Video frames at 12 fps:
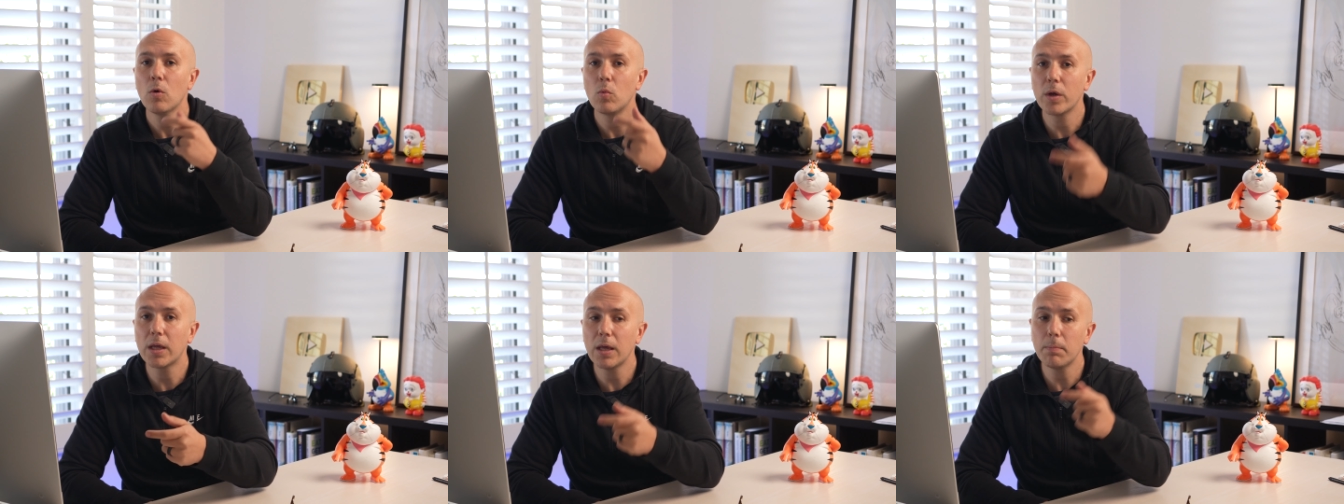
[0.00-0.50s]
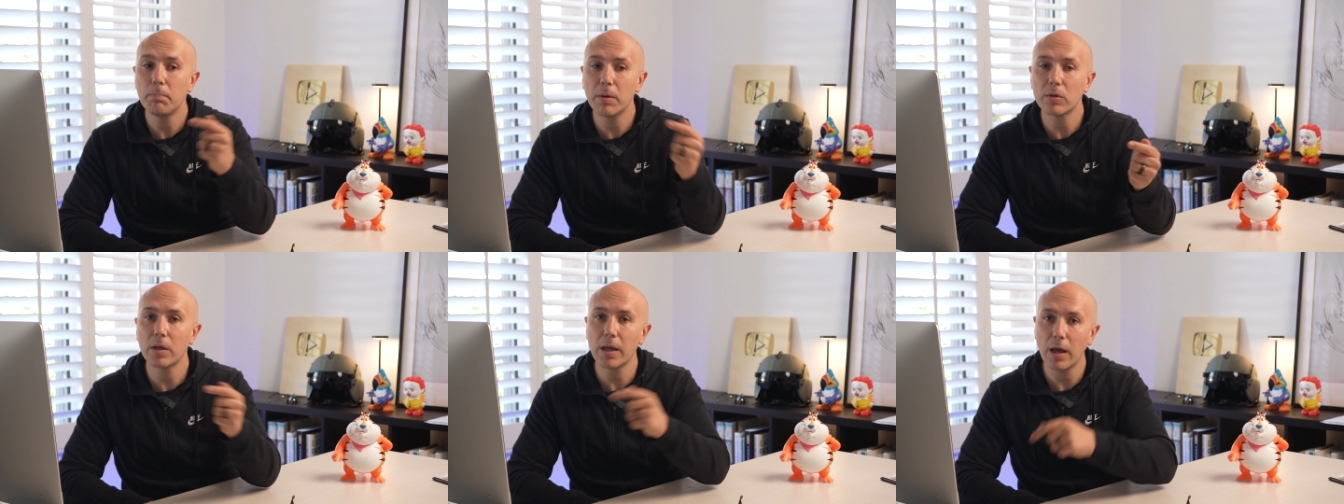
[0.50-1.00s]
We keep
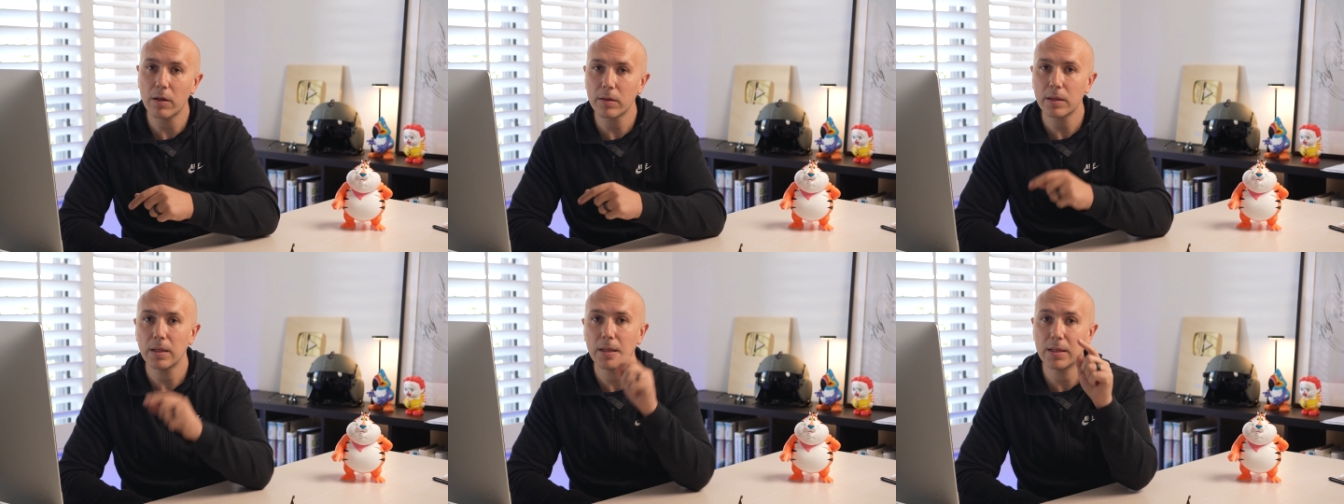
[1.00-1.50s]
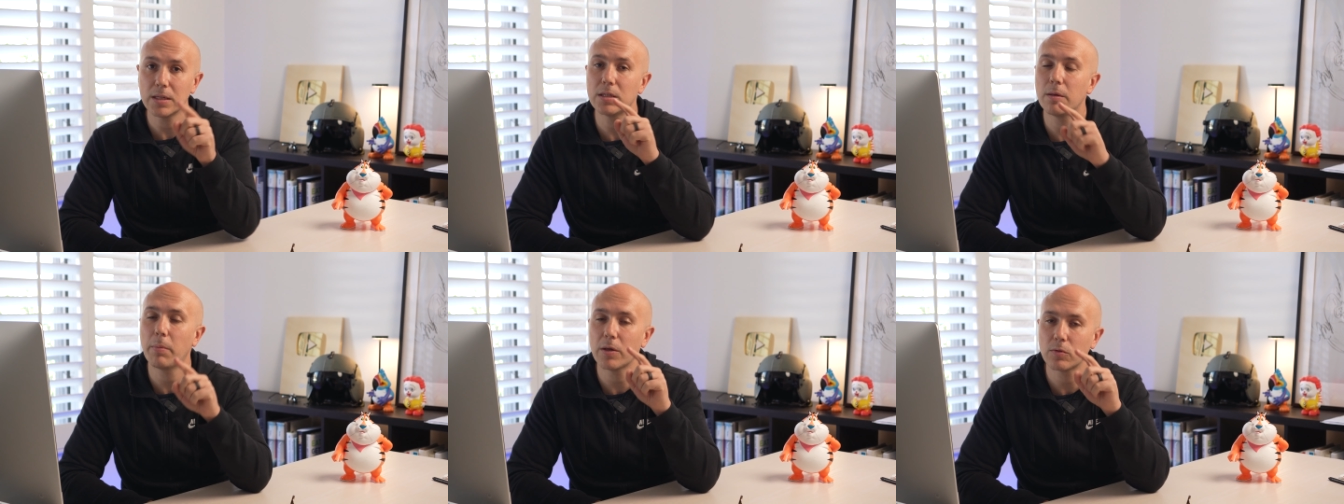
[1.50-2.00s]
building health. And this is
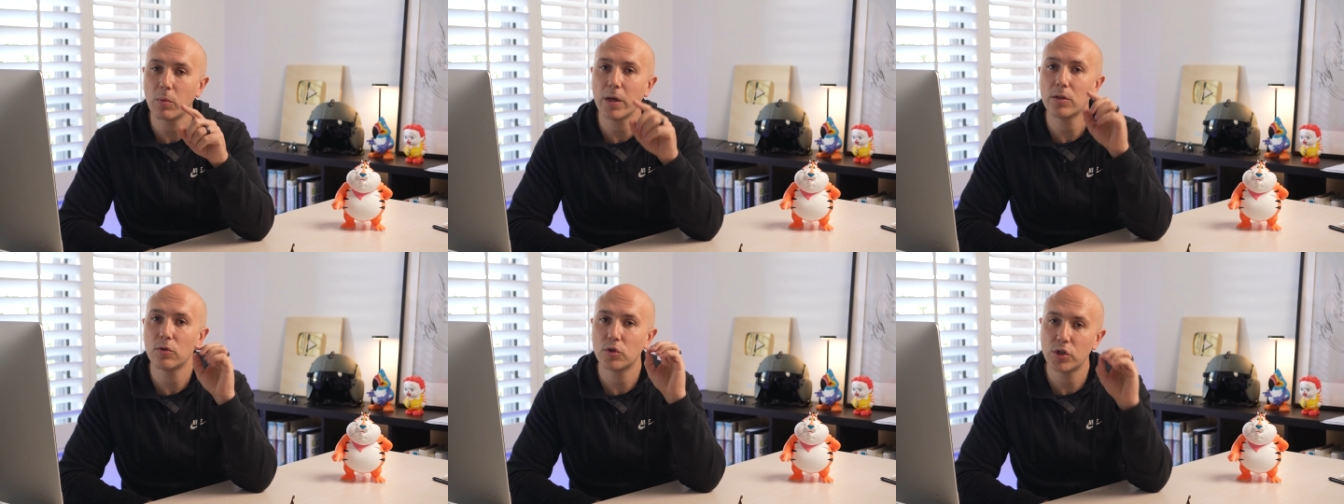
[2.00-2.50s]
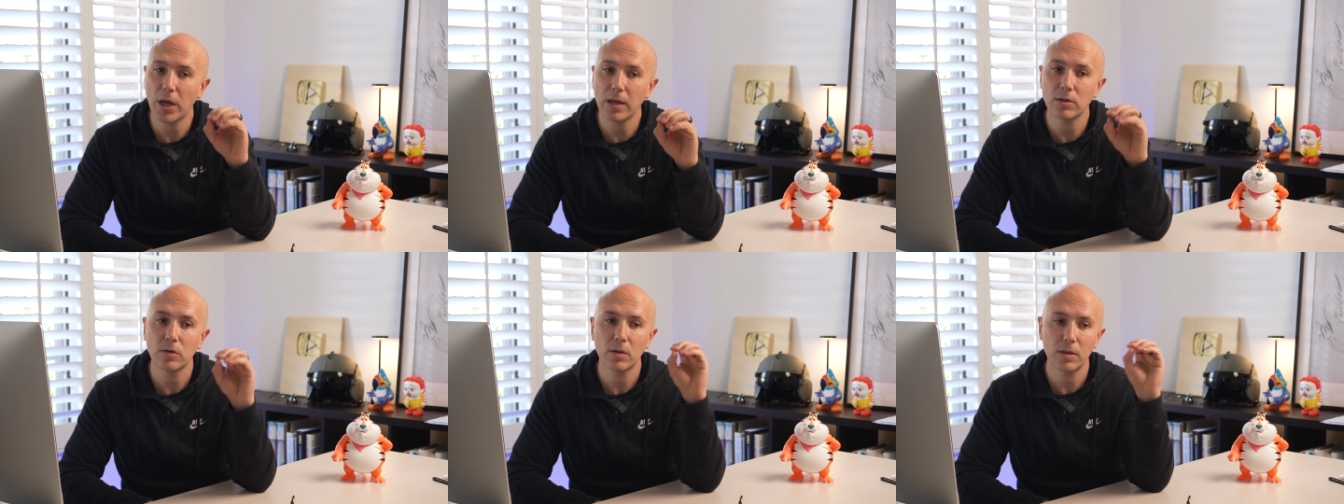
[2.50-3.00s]
the best way to
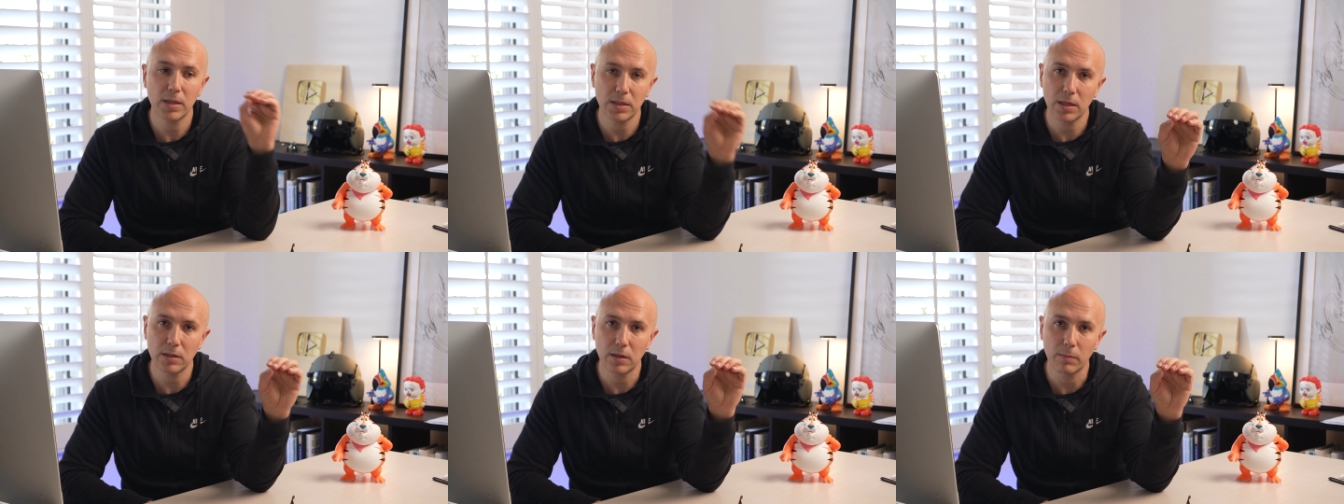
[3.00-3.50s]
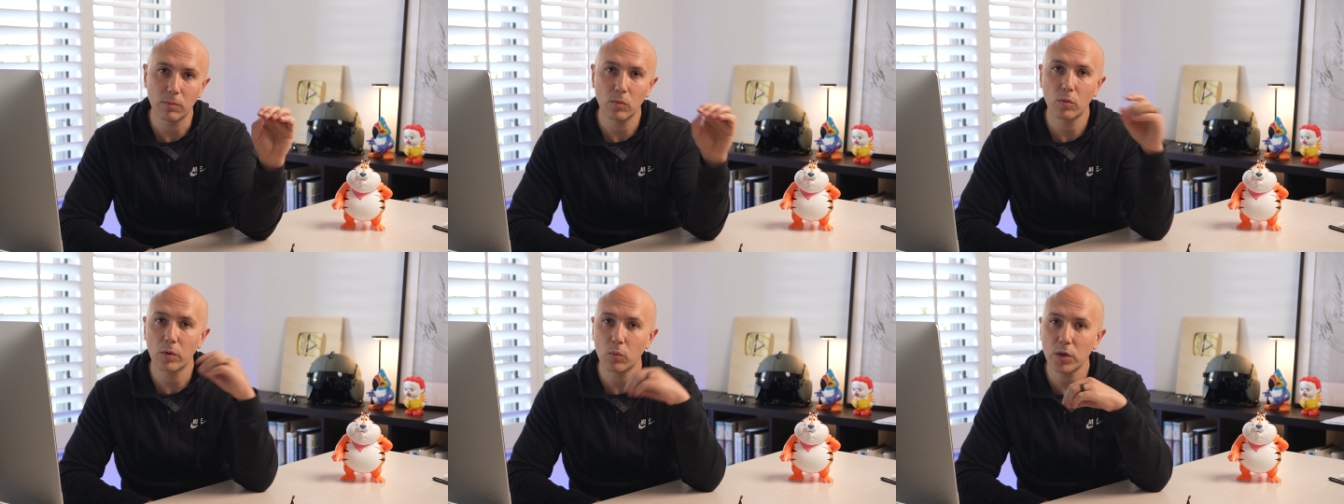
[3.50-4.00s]
change the system,
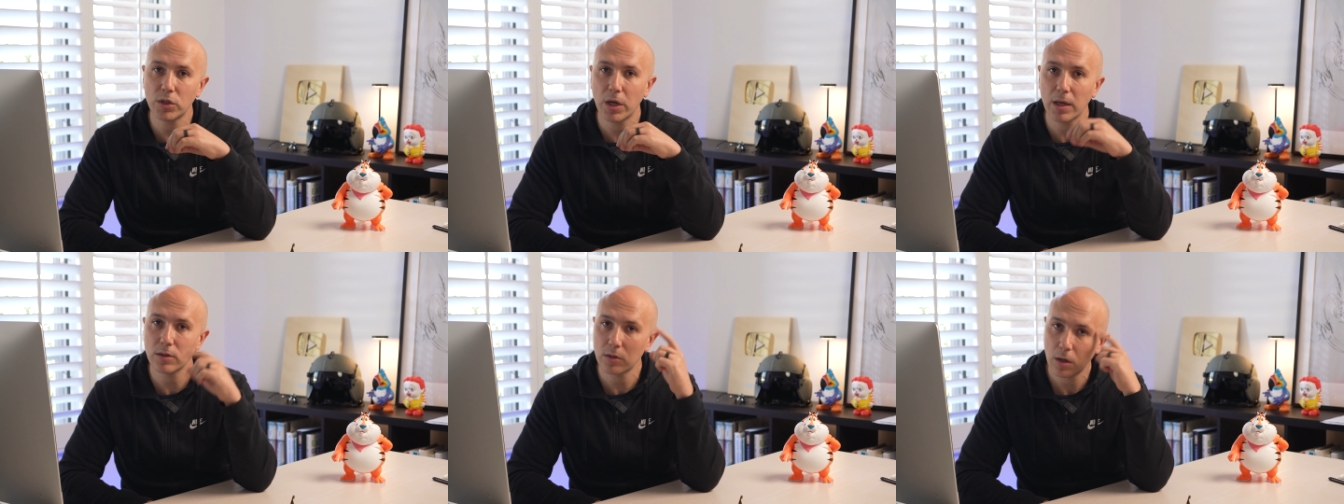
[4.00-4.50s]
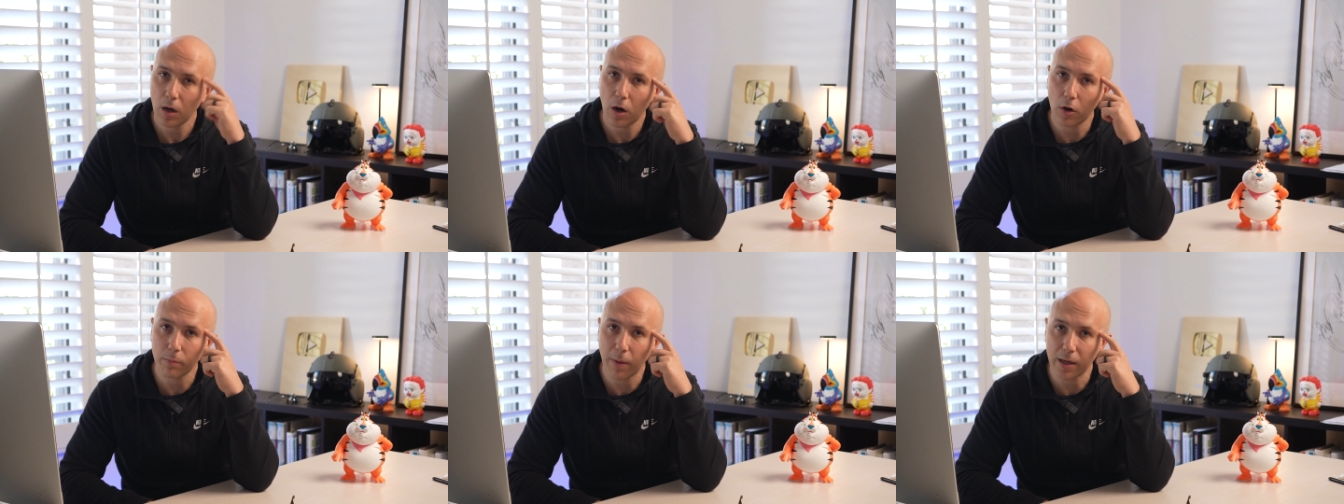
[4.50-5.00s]
when we change
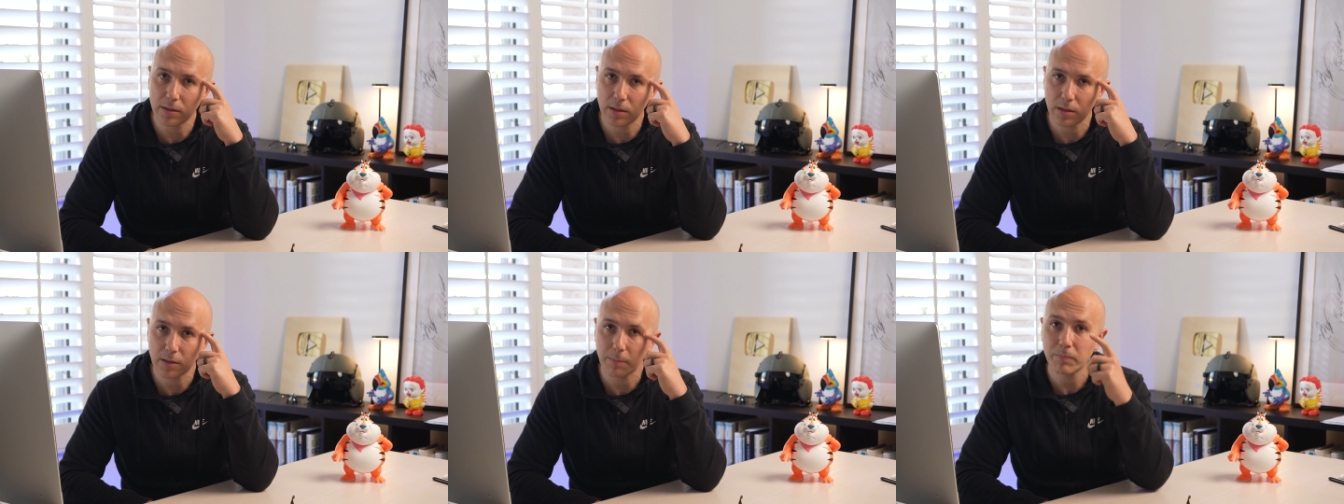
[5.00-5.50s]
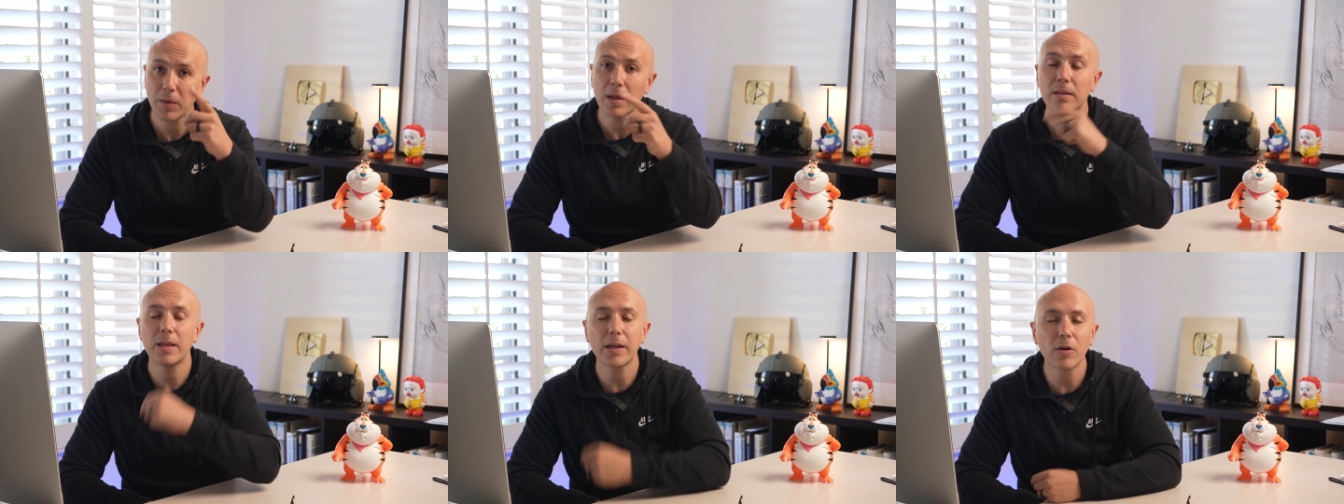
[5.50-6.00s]
our mind system.
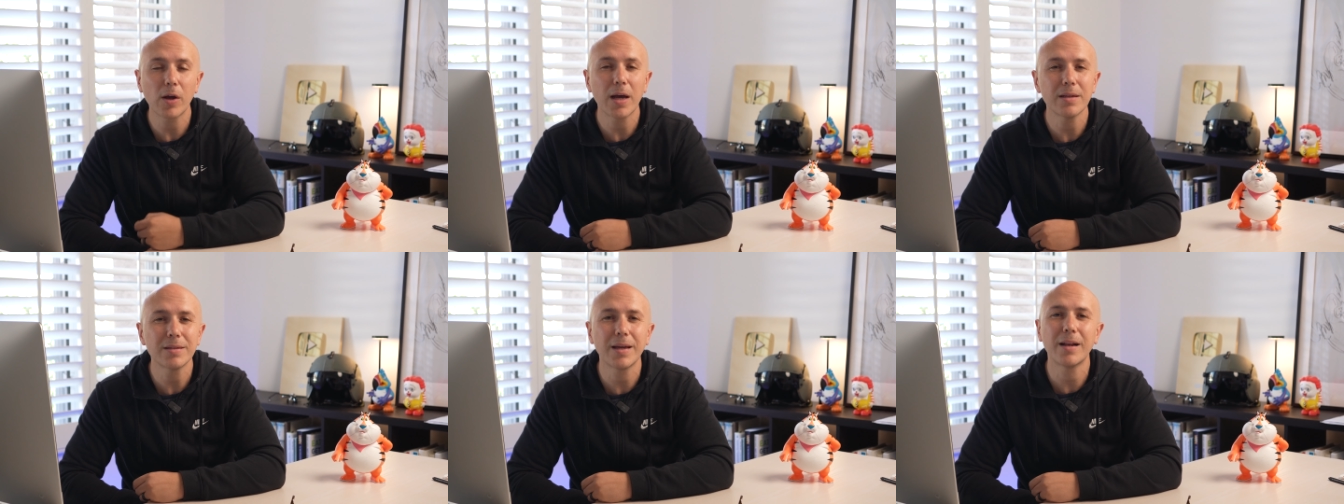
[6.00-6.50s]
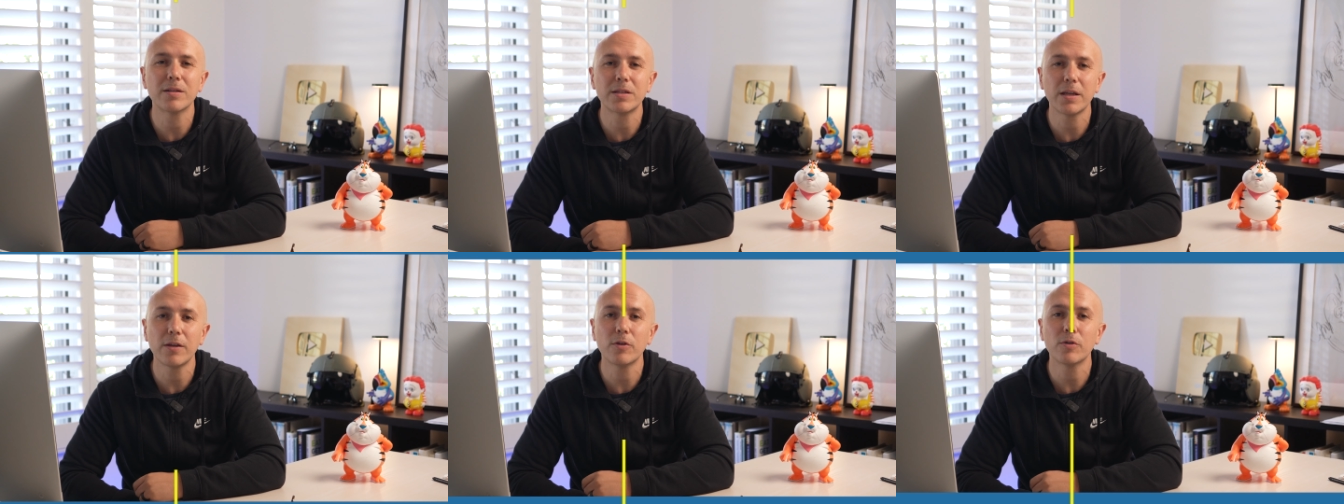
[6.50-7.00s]
Thank you guys, and I'll see